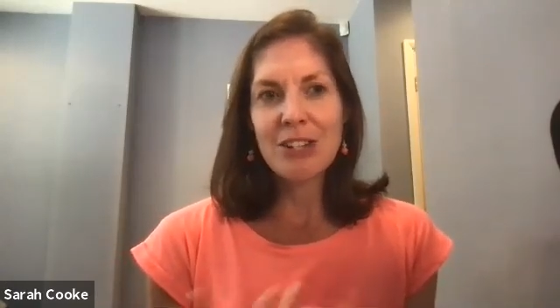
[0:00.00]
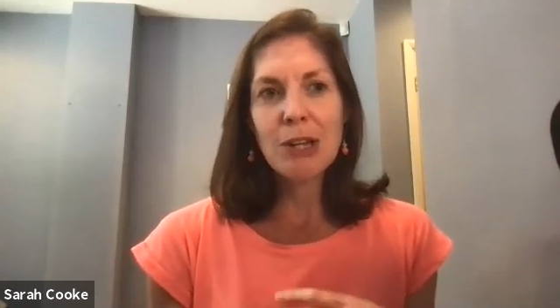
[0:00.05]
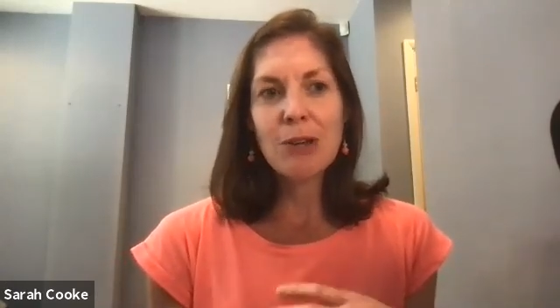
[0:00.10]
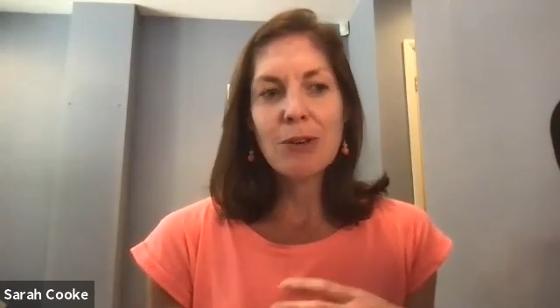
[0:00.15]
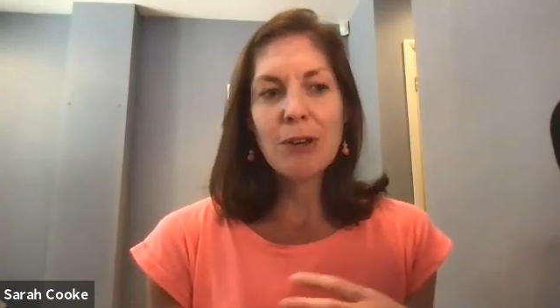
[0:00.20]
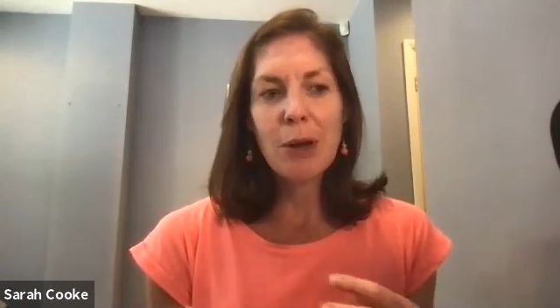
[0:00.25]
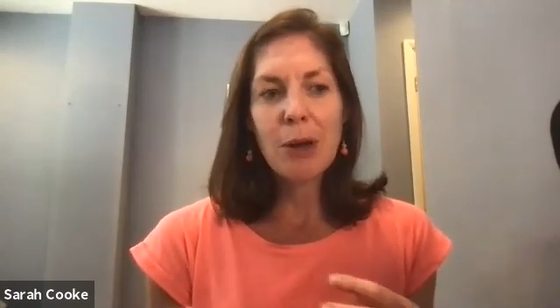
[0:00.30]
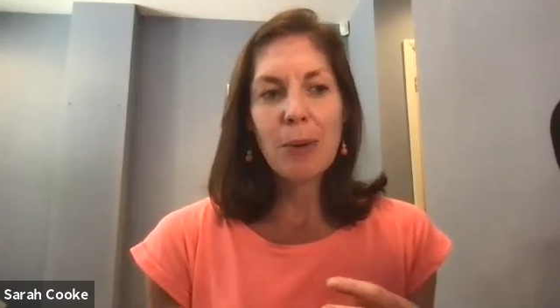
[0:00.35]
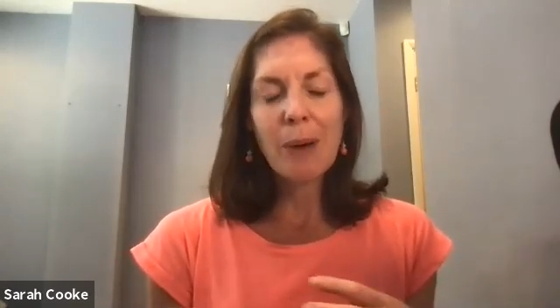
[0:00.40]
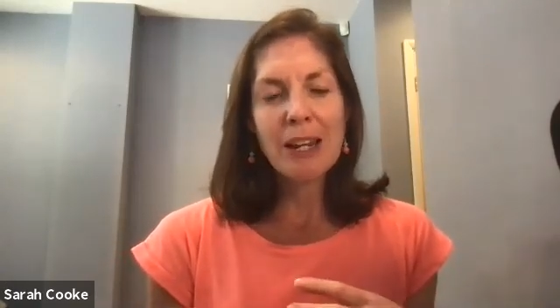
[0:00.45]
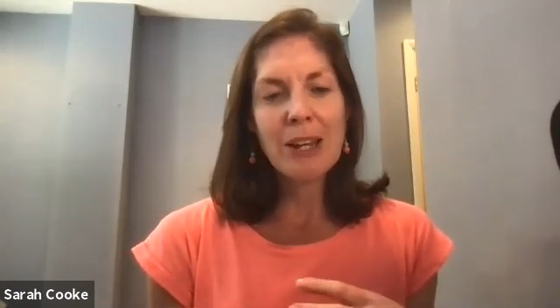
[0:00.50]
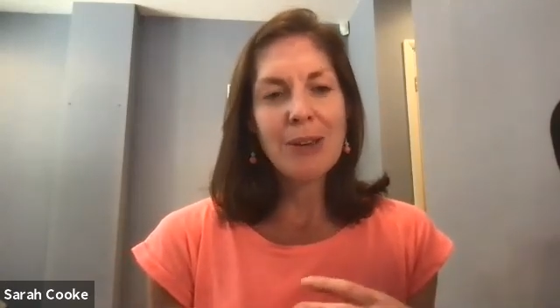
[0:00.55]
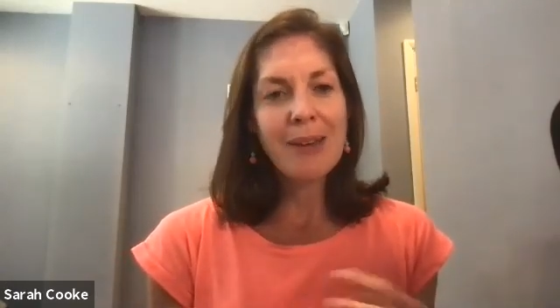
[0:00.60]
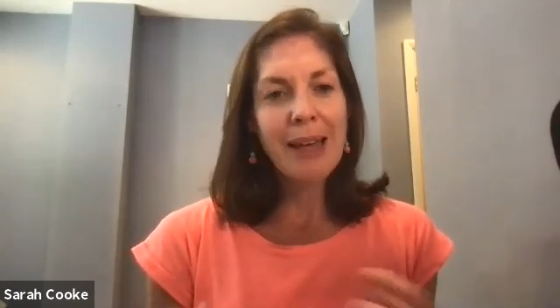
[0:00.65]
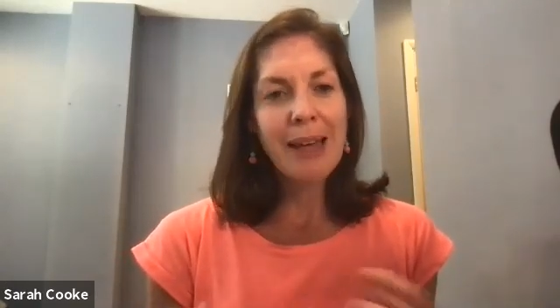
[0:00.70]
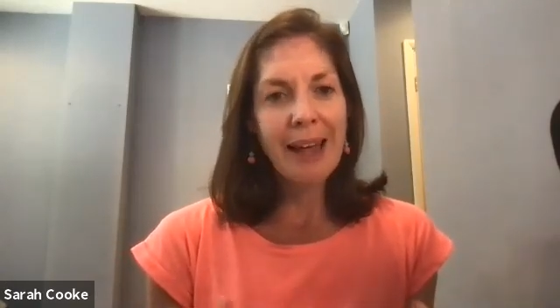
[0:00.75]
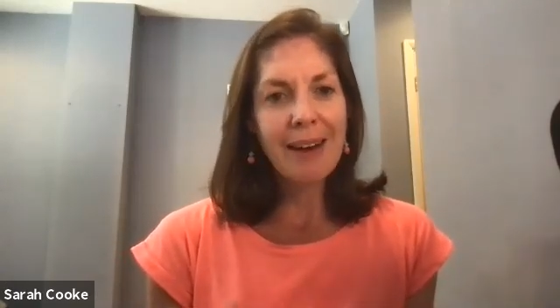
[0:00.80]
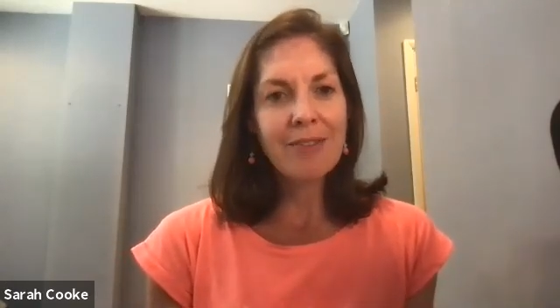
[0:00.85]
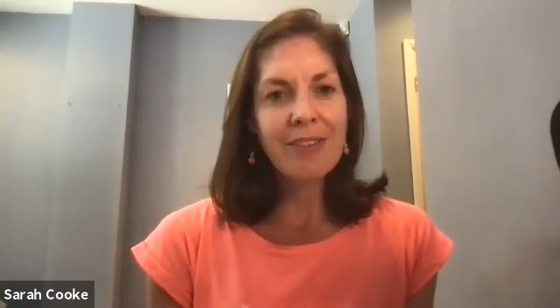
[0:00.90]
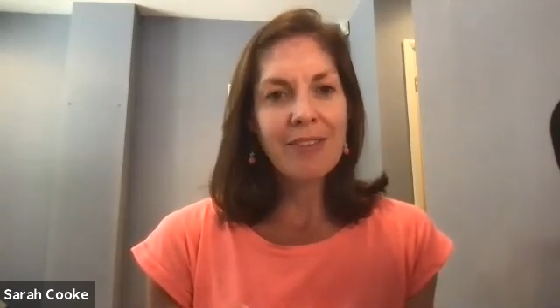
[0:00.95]
you know when you
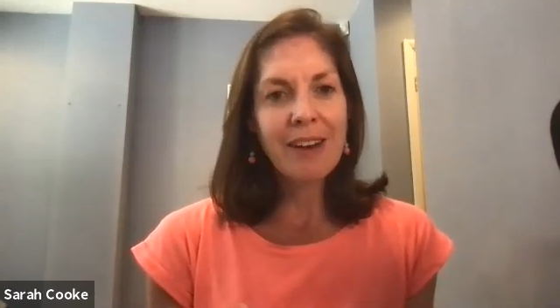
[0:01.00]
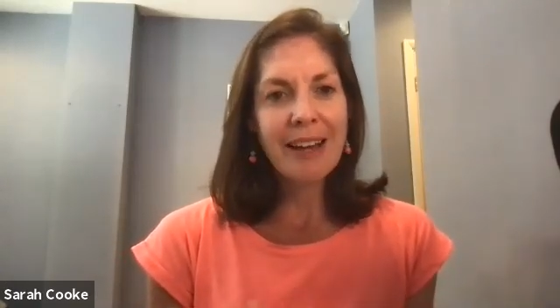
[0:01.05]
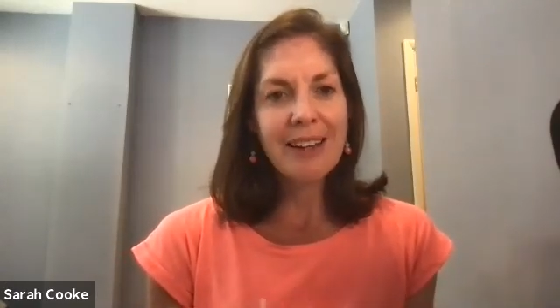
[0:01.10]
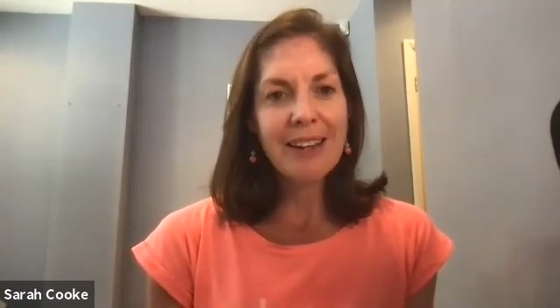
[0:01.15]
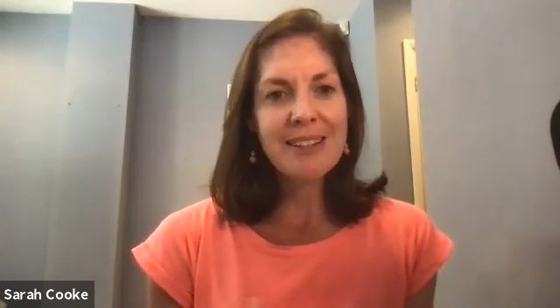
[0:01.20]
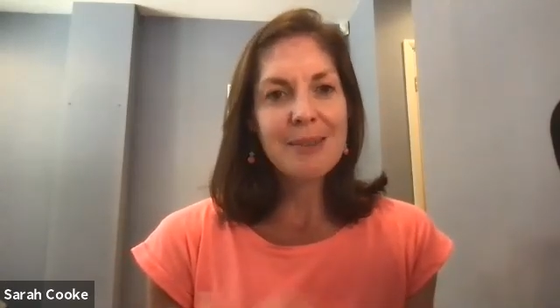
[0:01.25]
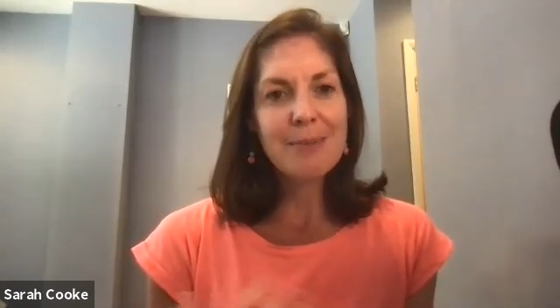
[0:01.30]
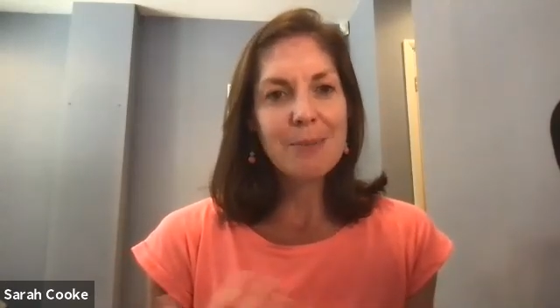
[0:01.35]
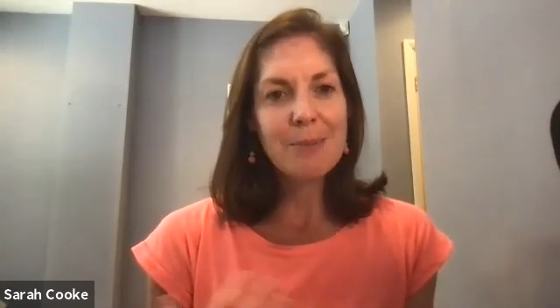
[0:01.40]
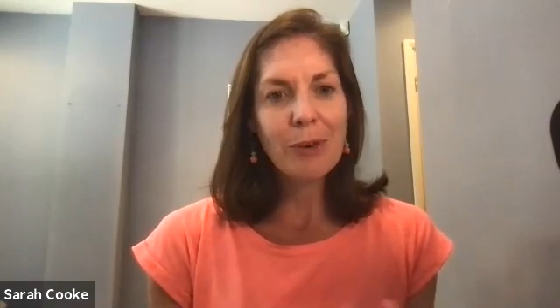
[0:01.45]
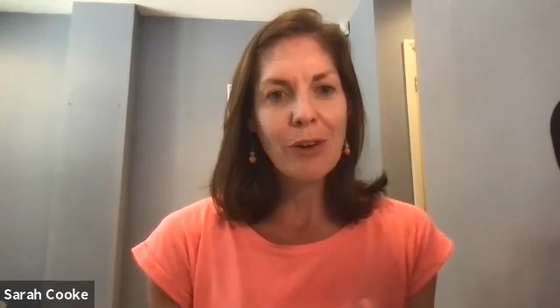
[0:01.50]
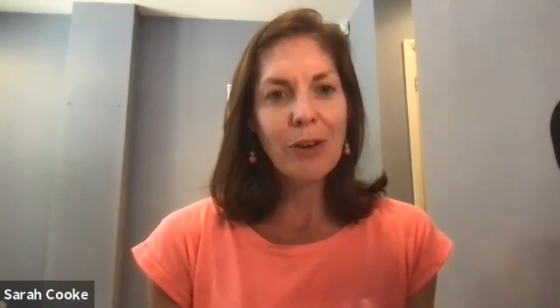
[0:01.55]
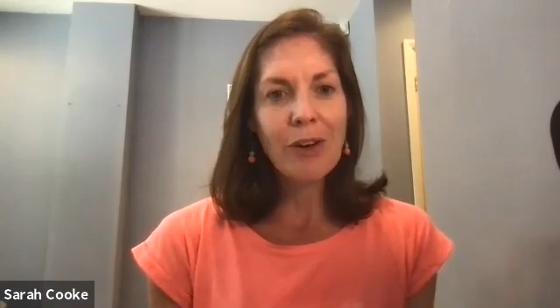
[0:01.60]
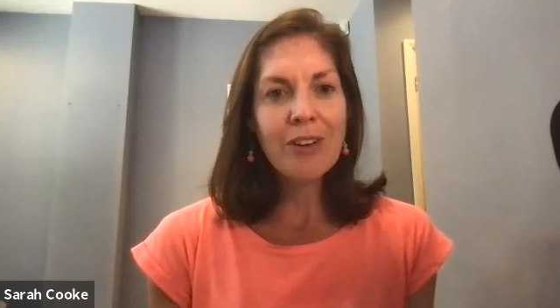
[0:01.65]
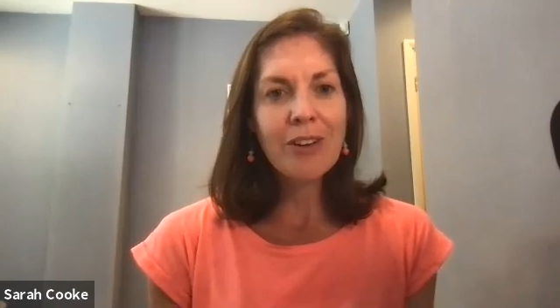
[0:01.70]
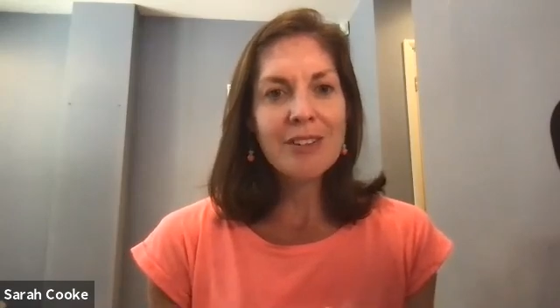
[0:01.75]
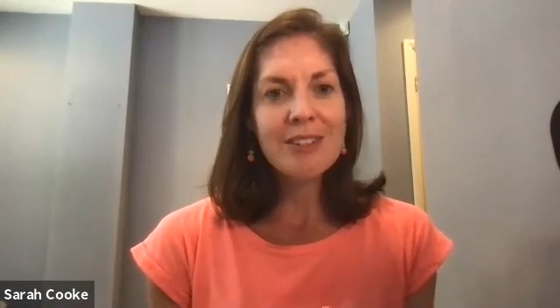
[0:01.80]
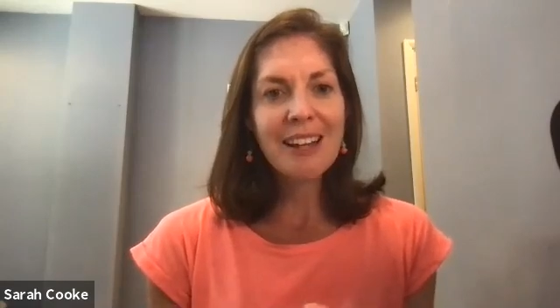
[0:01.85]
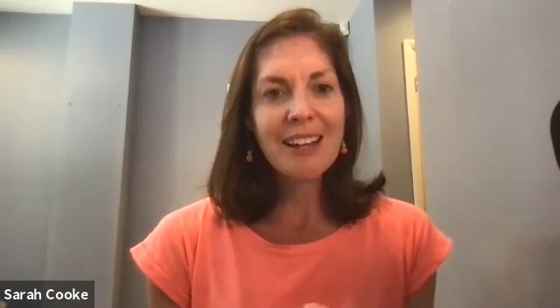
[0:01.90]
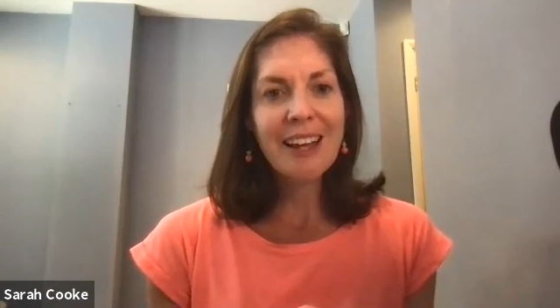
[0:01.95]
can flex them or
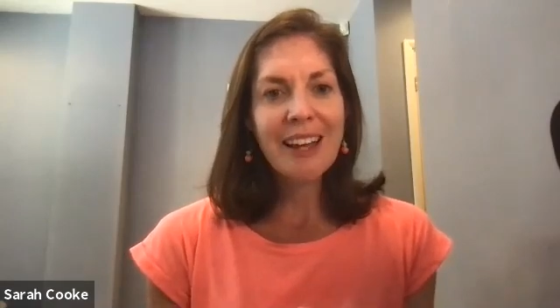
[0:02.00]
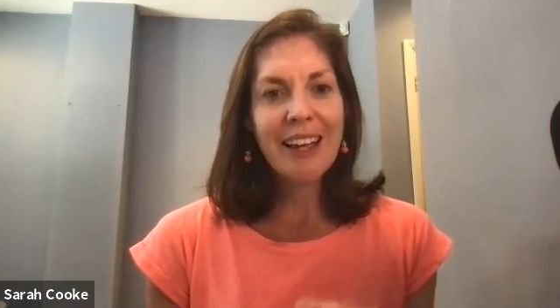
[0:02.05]
not.